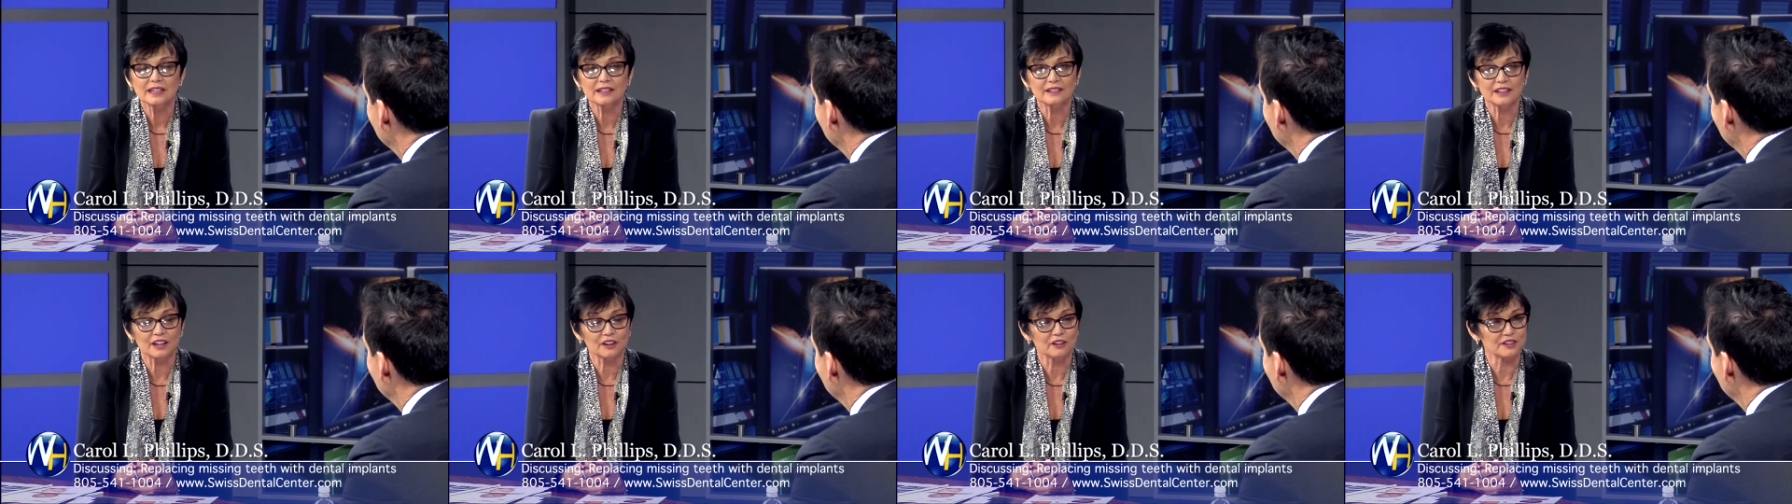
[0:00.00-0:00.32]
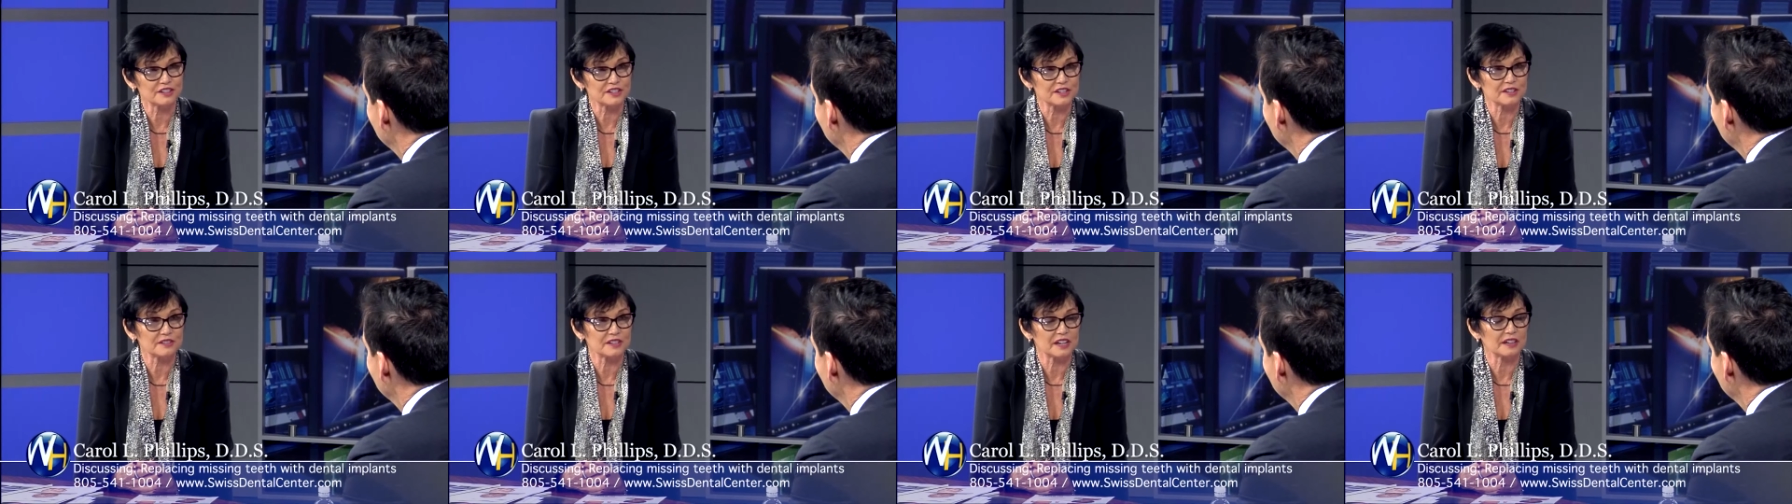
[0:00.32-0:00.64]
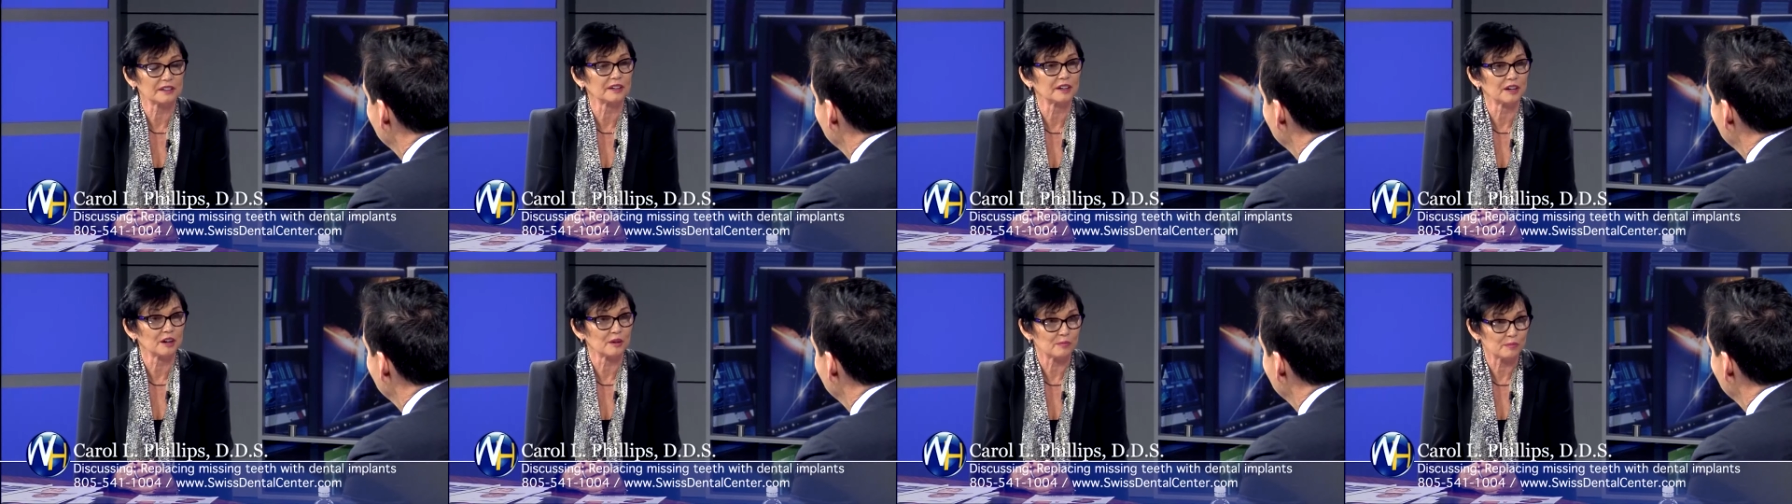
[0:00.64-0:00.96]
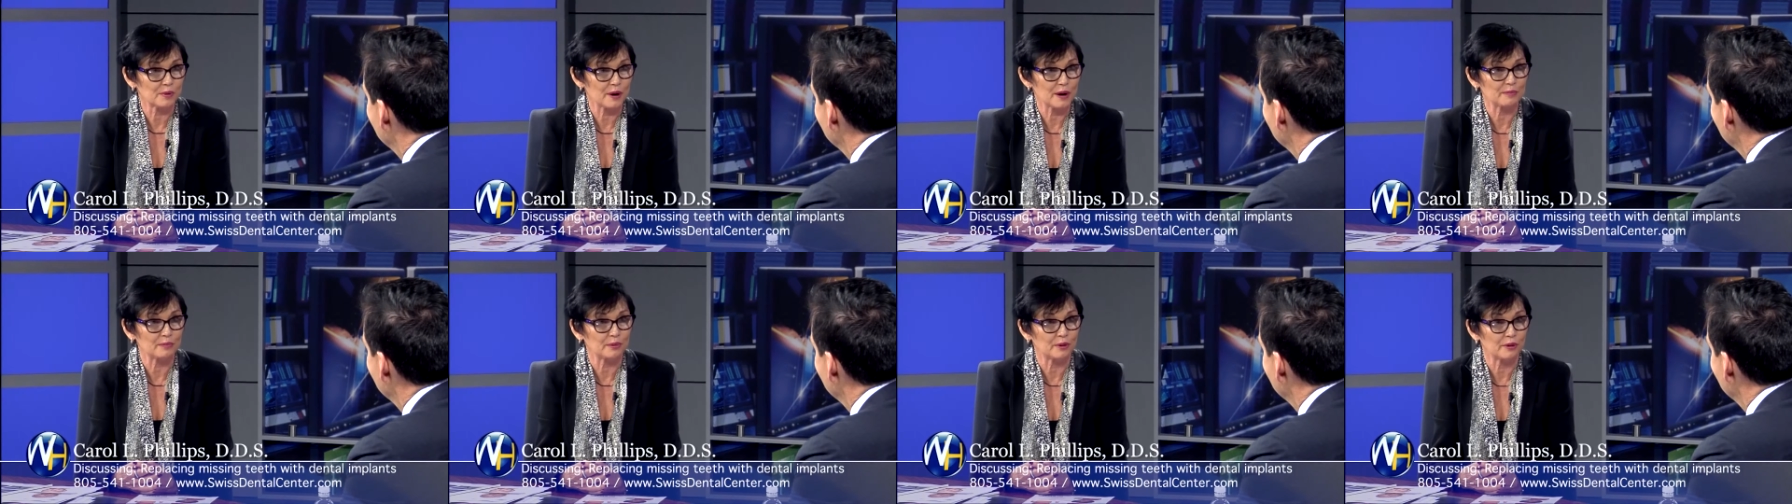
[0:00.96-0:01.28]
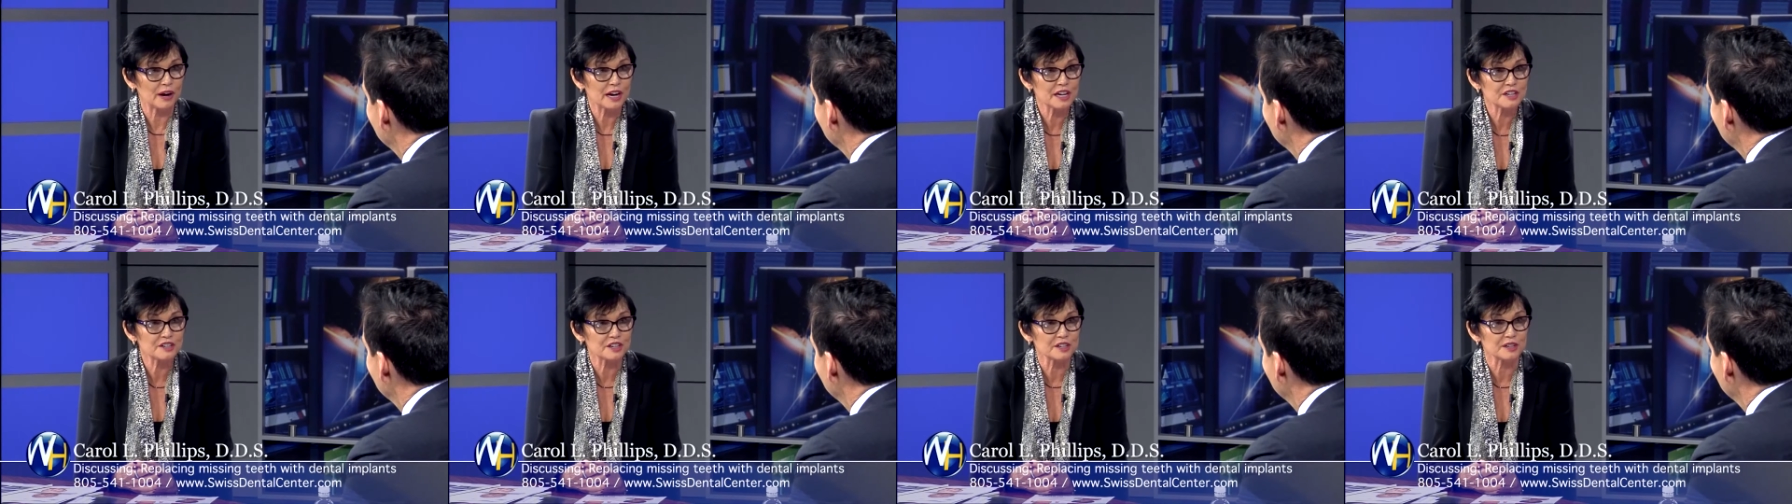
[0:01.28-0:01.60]
there's a little
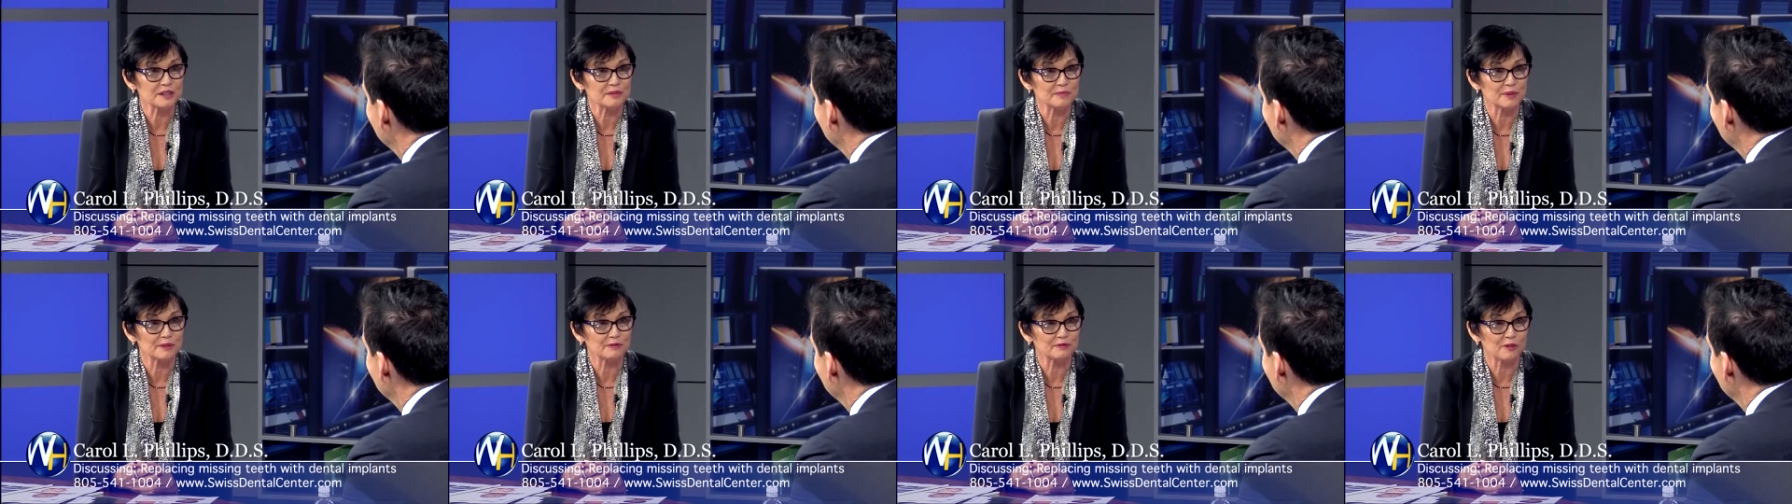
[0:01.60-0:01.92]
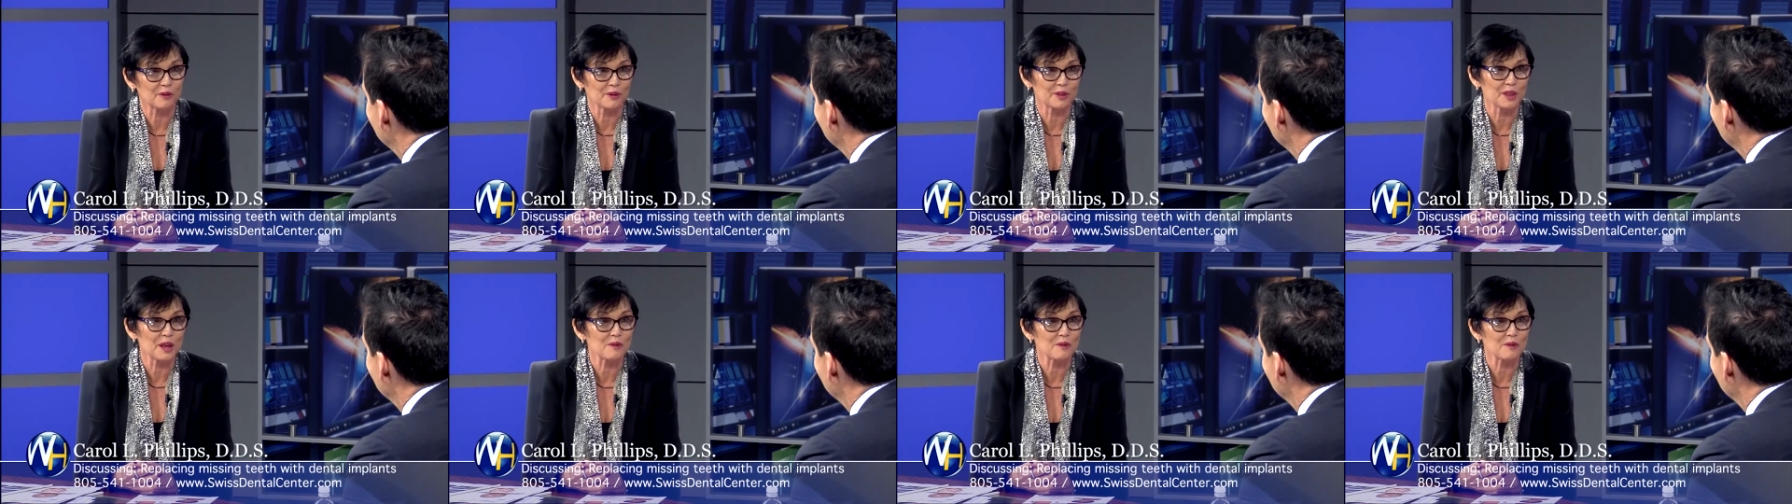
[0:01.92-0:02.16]
preparation before